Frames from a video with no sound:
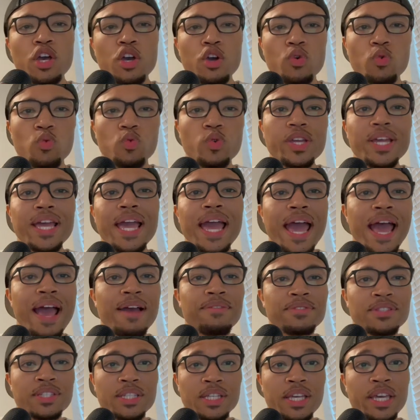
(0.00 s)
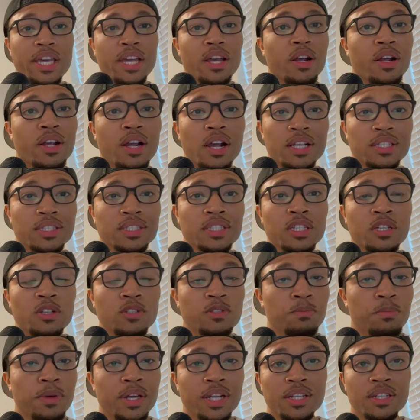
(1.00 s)
We have to carry ourselves
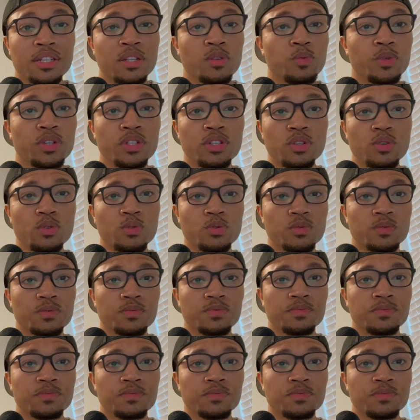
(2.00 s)
better than we do.